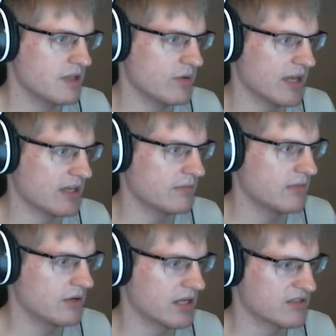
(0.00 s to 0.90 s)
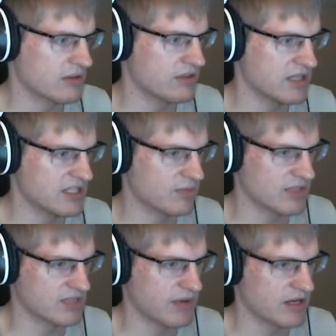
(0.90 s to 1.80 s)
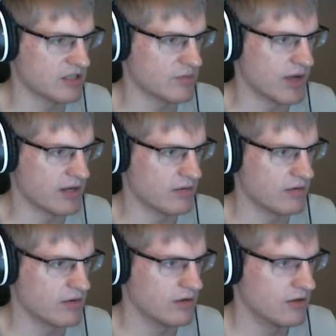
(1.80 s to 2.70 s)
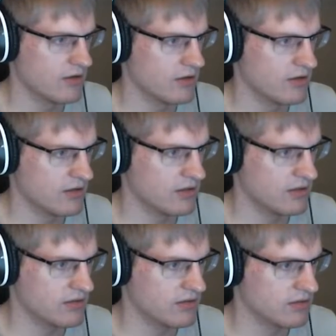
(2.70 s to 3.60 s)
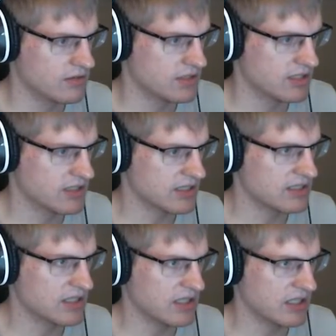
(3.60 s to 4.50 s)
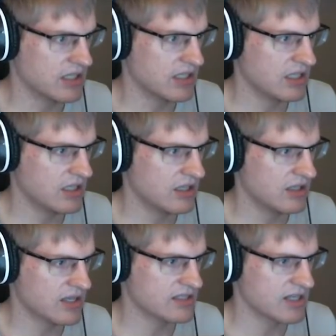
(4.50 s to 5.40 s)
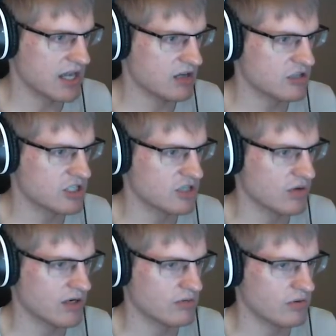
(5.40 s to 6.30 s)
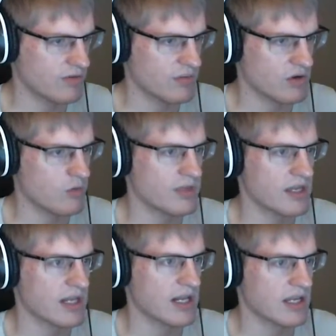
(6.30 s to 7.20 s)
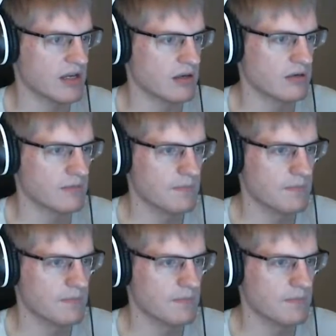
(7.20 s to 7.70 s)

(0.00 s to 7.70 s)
Yoink. Okay, so I think this is where the spider dude went. Da, da, da. That's an energy door. I don't know if I want to open that yet. Hang on.